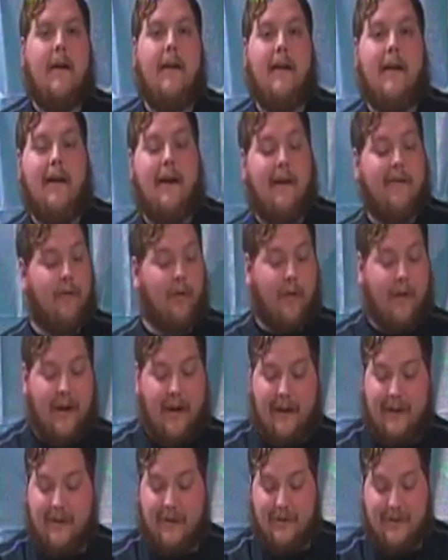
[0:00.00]
Hey everyone, how
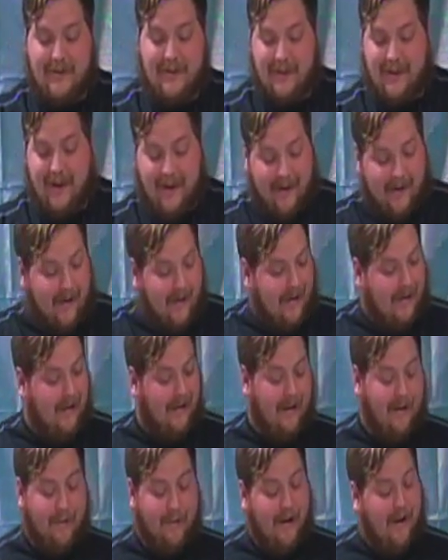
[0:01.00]
you doing today?
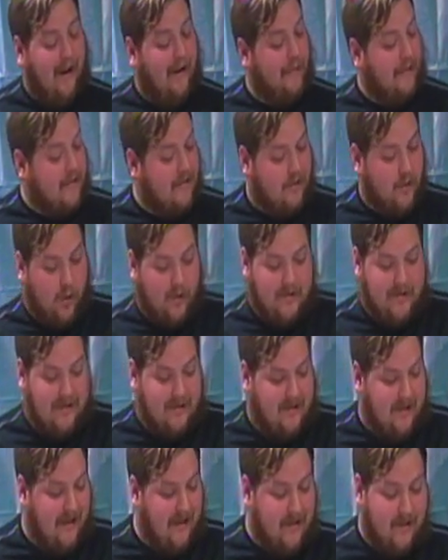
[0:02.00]
Again, my name is Colten
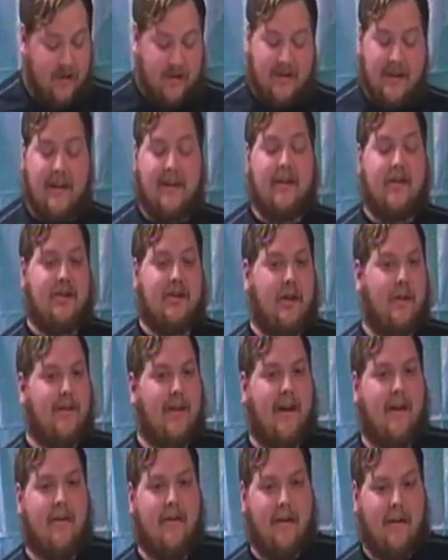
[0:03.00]
Sneed, and just like the show
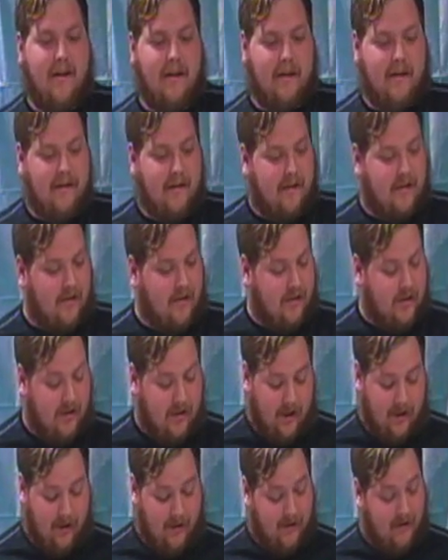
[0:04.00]
title
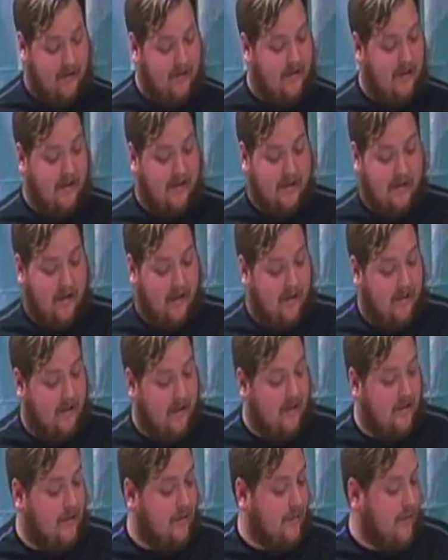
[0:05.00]

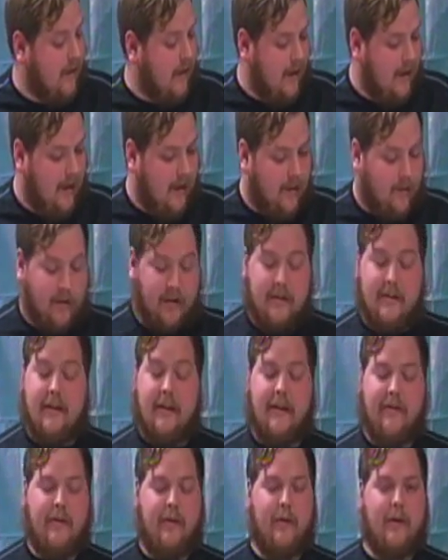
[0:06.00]
tells you, I'm going to
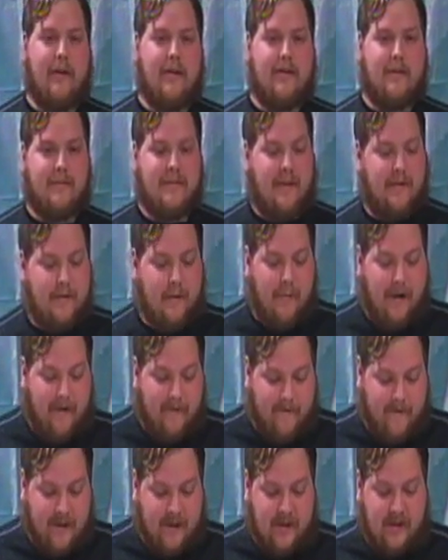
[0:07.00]
give you some tips
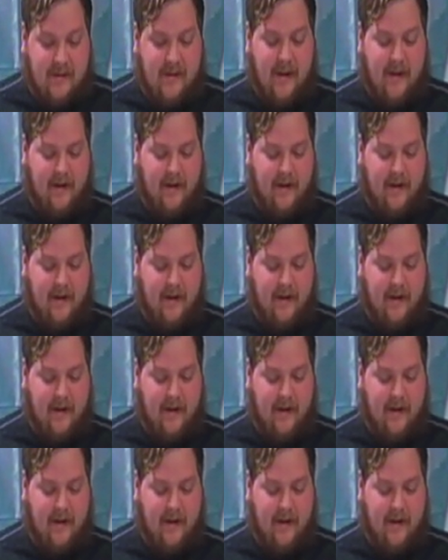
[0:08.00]
about fishing.